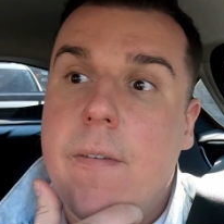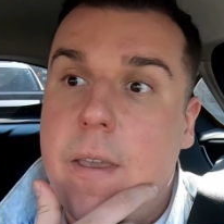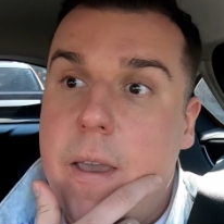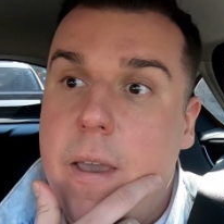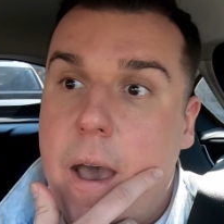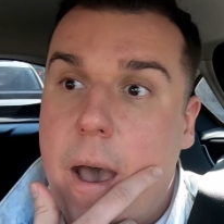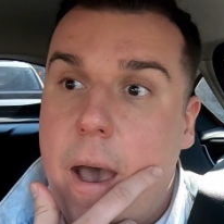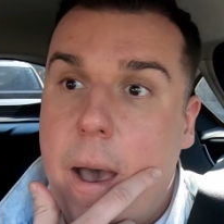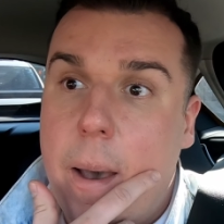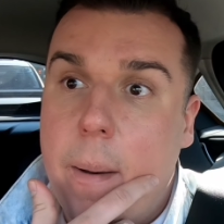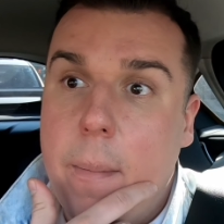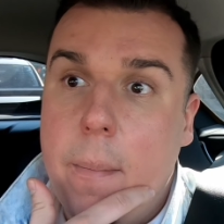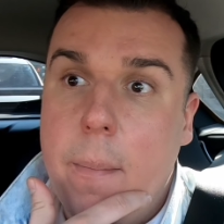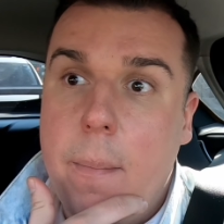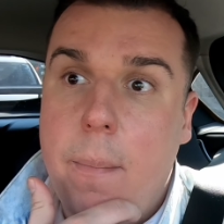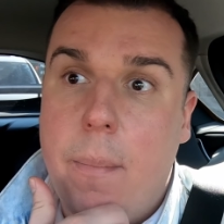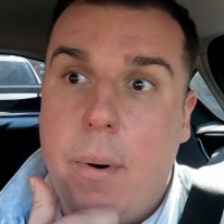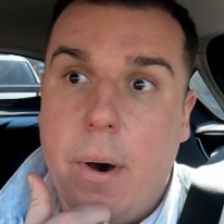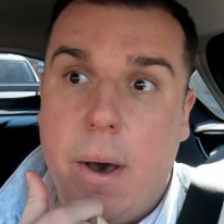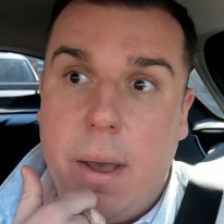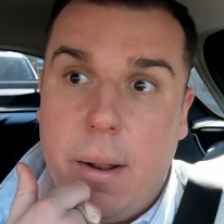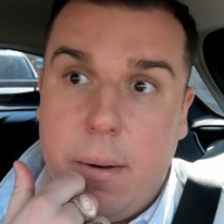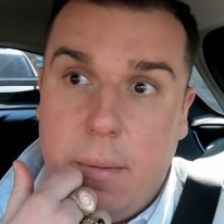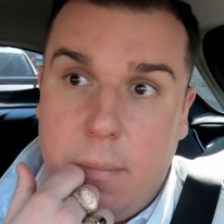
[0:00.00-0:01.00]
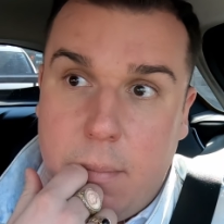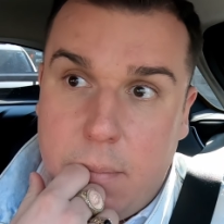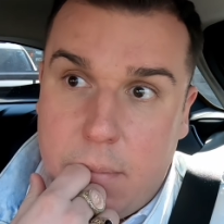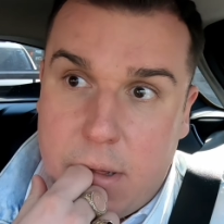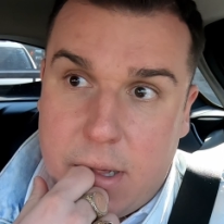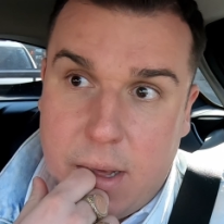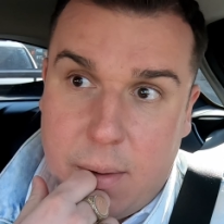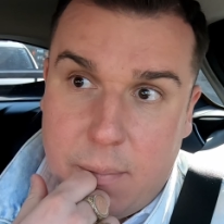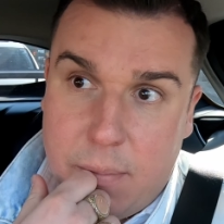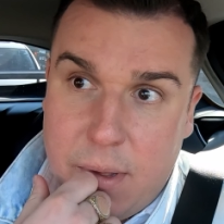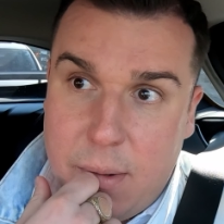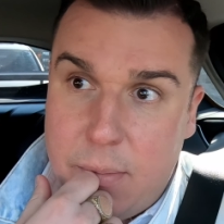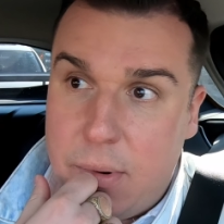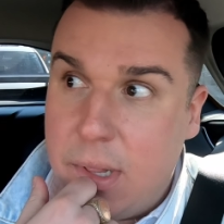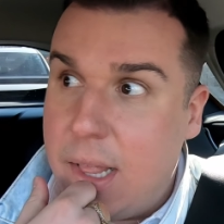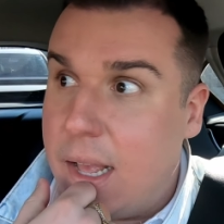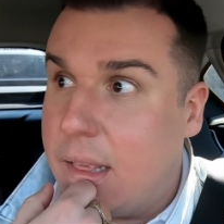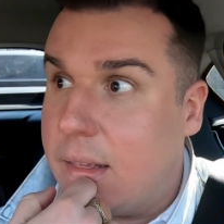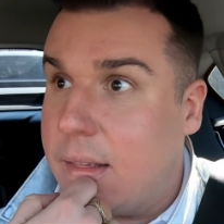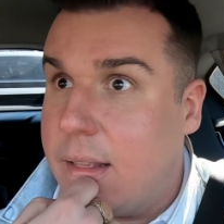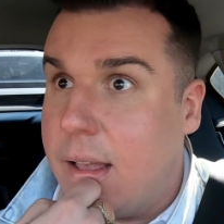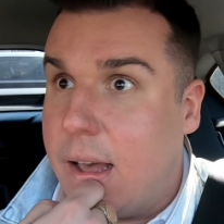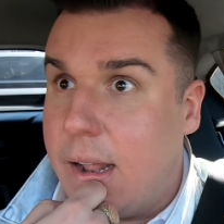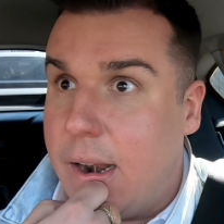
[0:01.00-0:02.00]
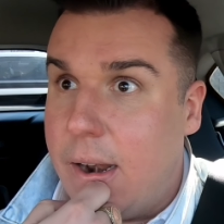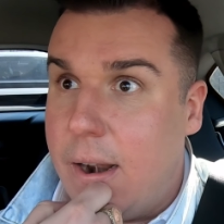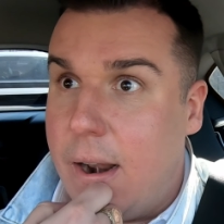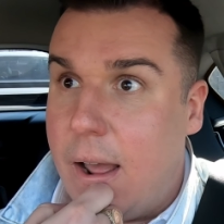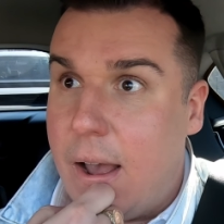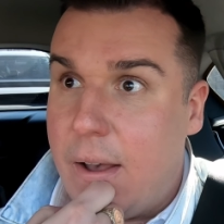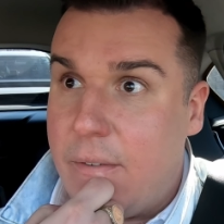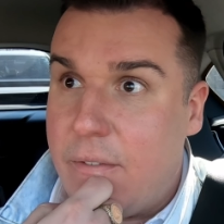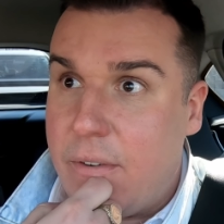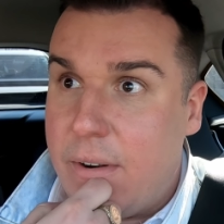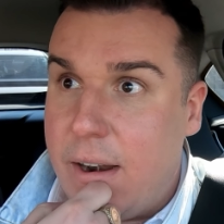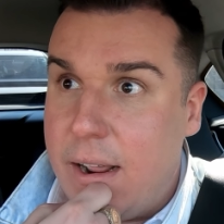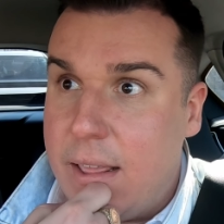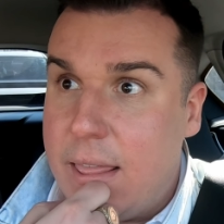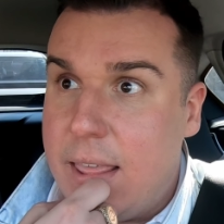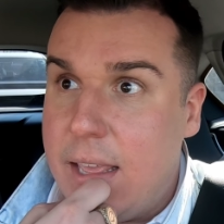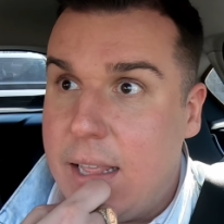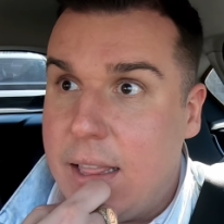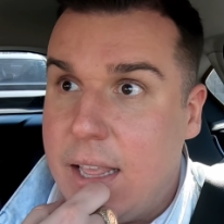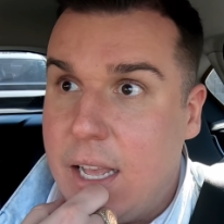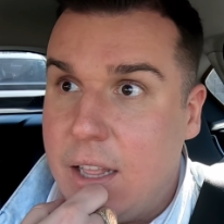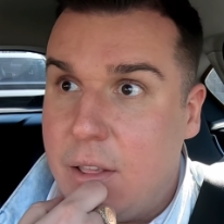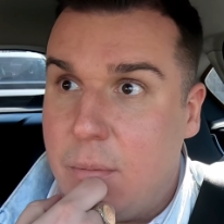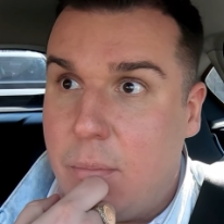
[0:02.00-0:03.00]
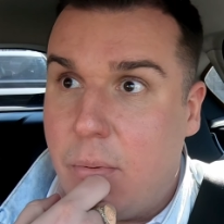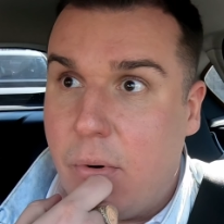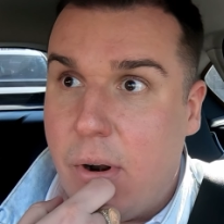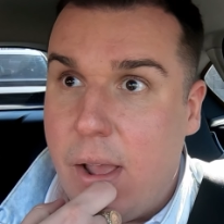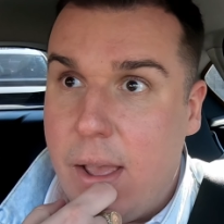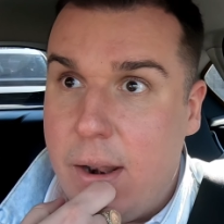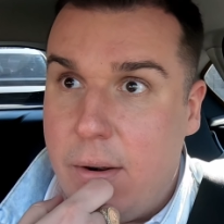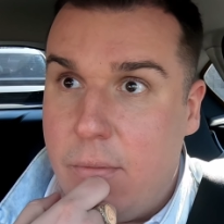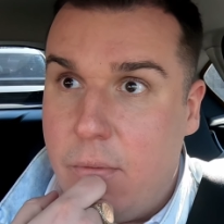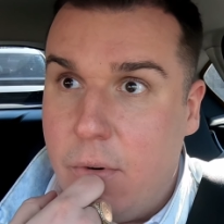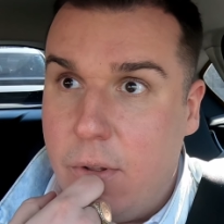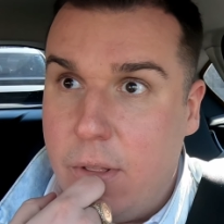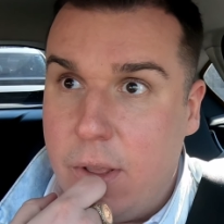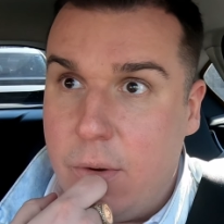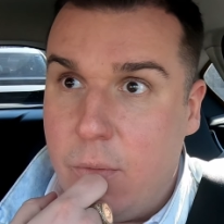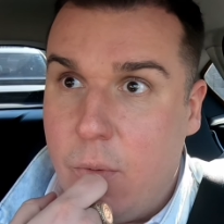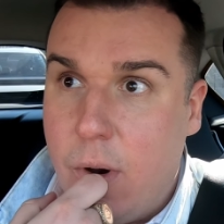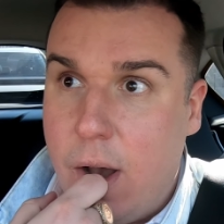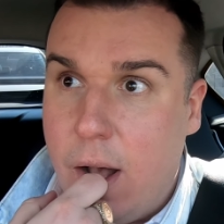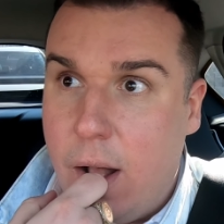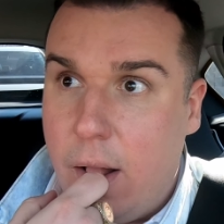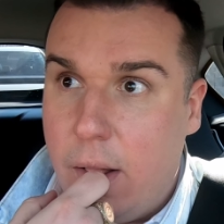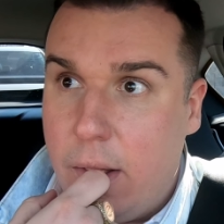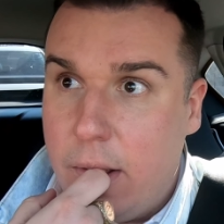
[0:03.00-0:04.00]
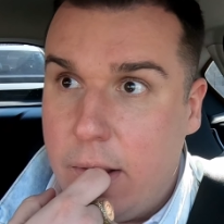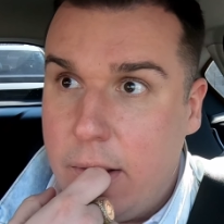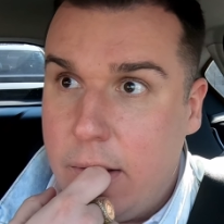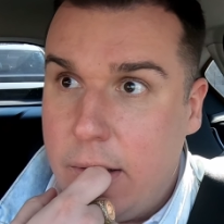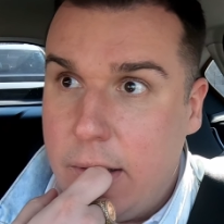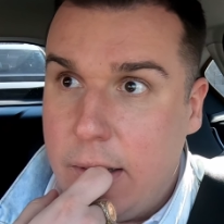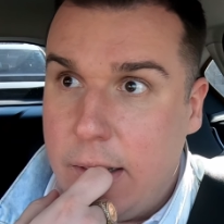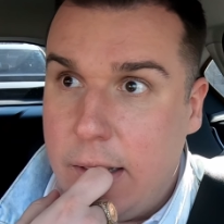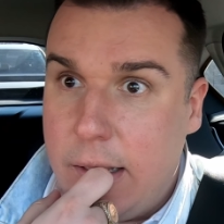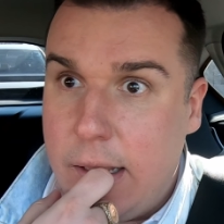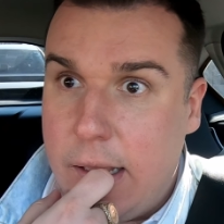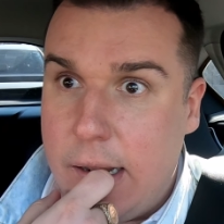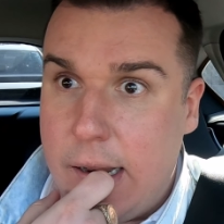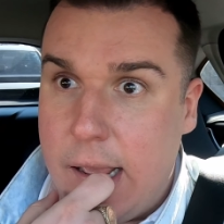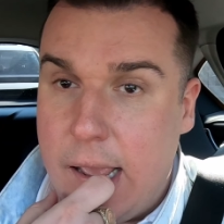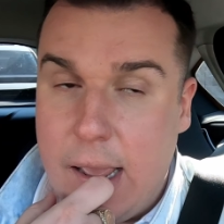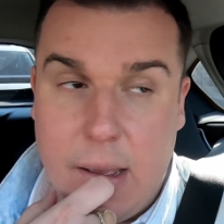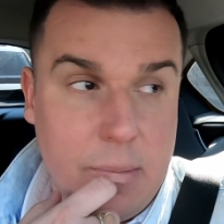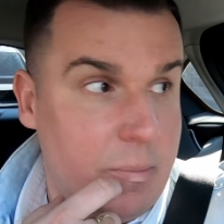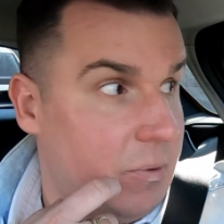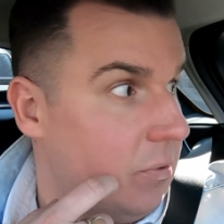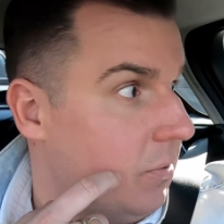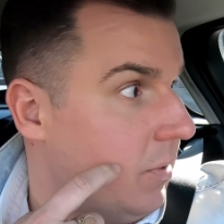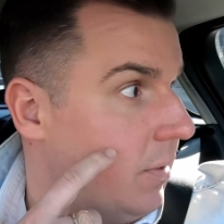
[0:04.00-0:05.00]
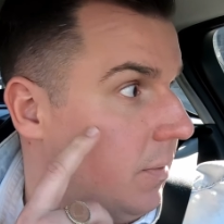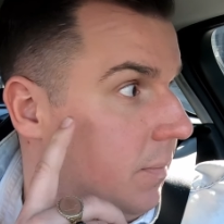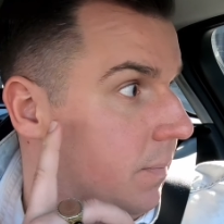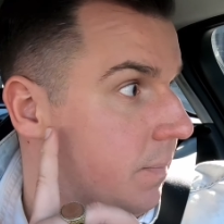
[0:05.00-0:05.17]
Yeah, but some people that's not enough, and I think that's bred really well in Hamilton.